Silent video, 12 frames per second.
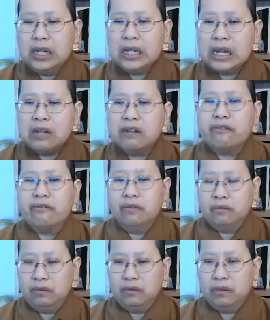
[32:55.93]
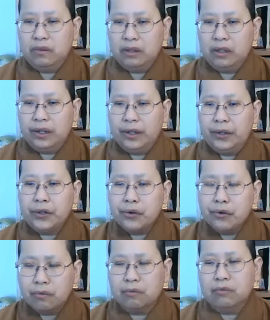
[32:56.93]
if
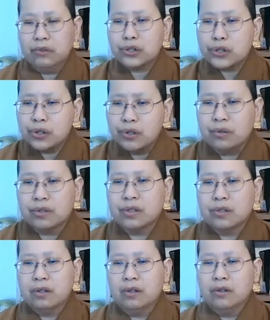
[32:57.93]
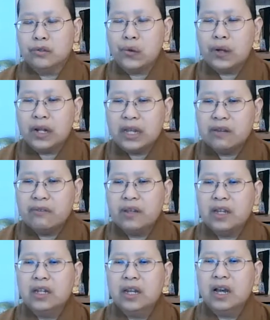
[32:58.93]
you choose to live
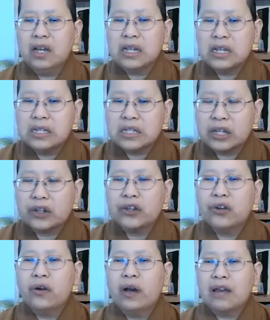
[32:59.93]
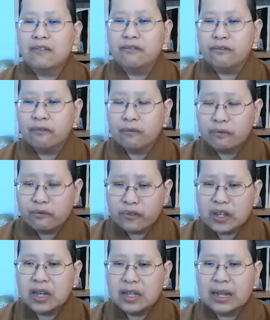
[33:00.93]
in an insecure and
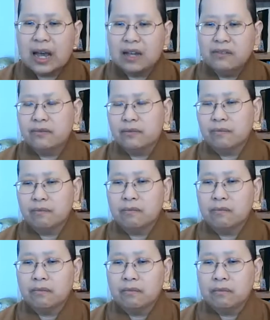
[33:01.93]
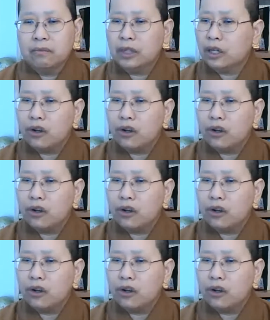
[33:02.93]
fear life, the